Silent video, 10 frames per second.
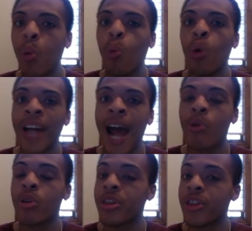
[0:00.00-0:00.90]
1
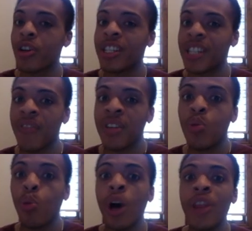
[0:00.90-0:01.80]
hour and
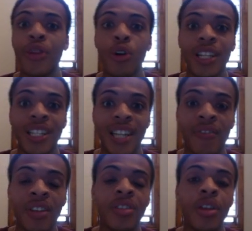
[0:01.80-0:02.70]
37,
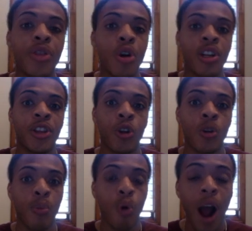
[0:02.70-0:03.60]
137, the
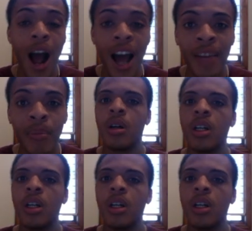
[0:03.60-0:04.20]
33rd prime,